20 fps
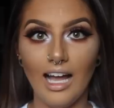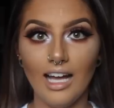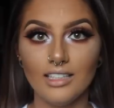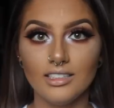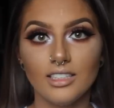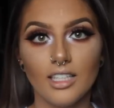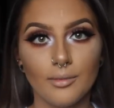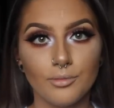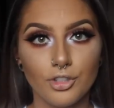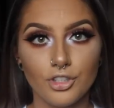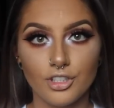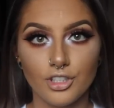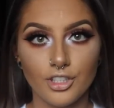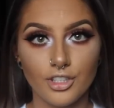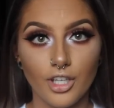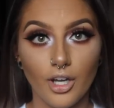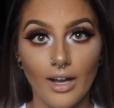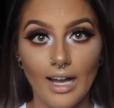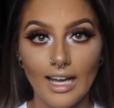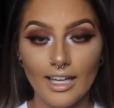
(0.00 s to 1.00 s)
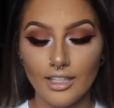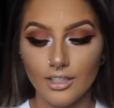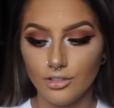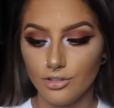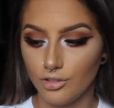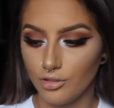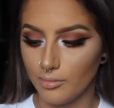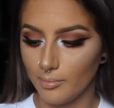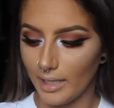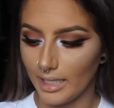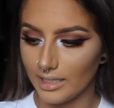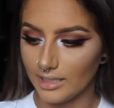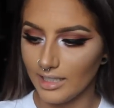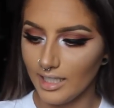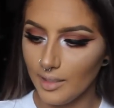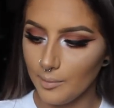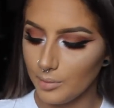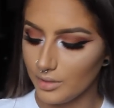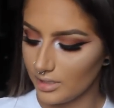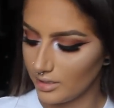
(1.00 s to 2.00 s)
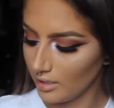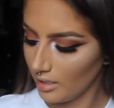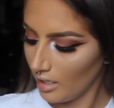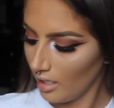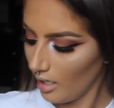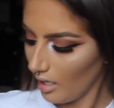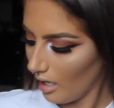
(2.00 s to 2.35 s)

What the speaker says: Last, I'm just going to go ahead and do my lips.